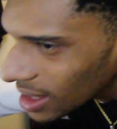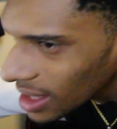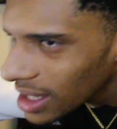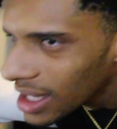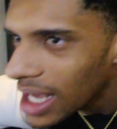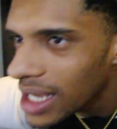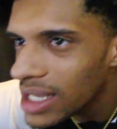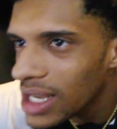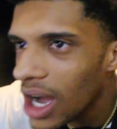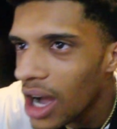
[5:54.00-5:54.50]

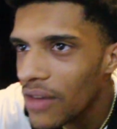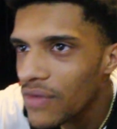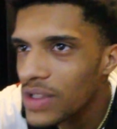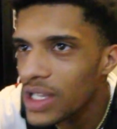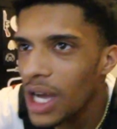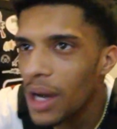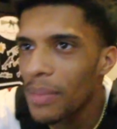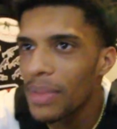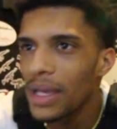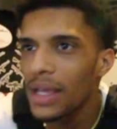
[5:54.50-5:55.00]
that's off
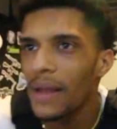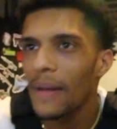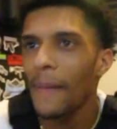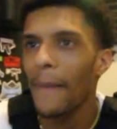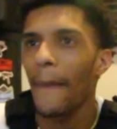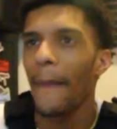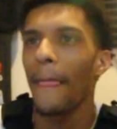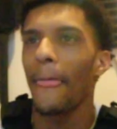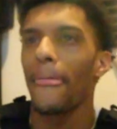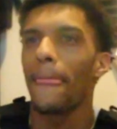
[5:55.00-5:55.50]
topic.
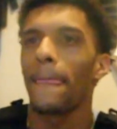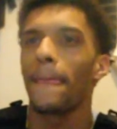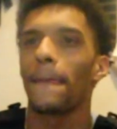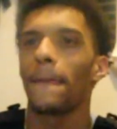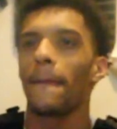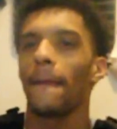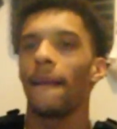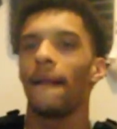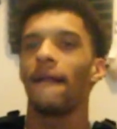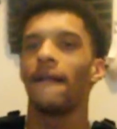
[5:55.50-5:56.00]

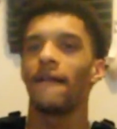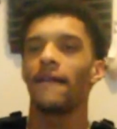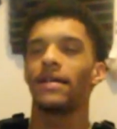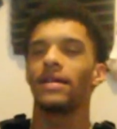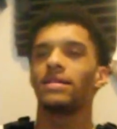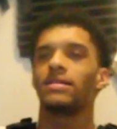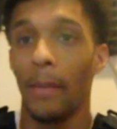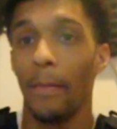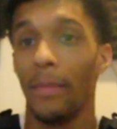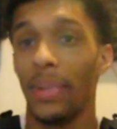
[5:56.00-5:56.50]

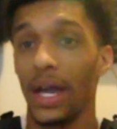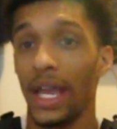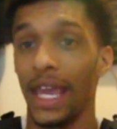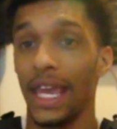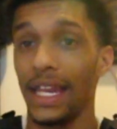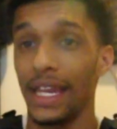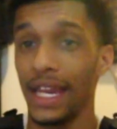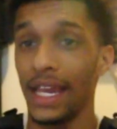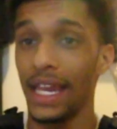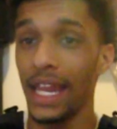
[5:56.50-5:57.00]
But
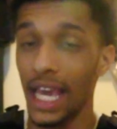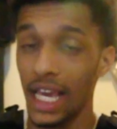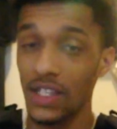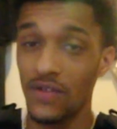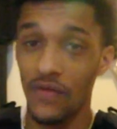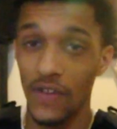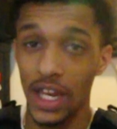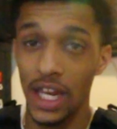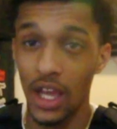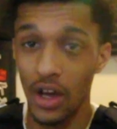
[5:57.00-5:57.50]
in the
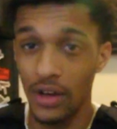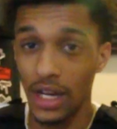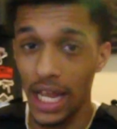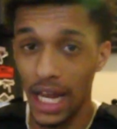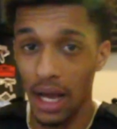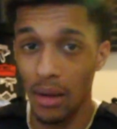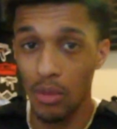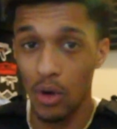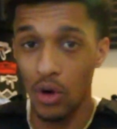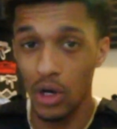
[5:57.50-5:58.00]
next video
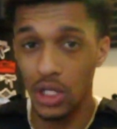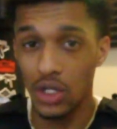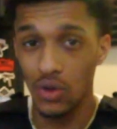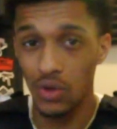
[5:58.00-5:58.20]
that I'm going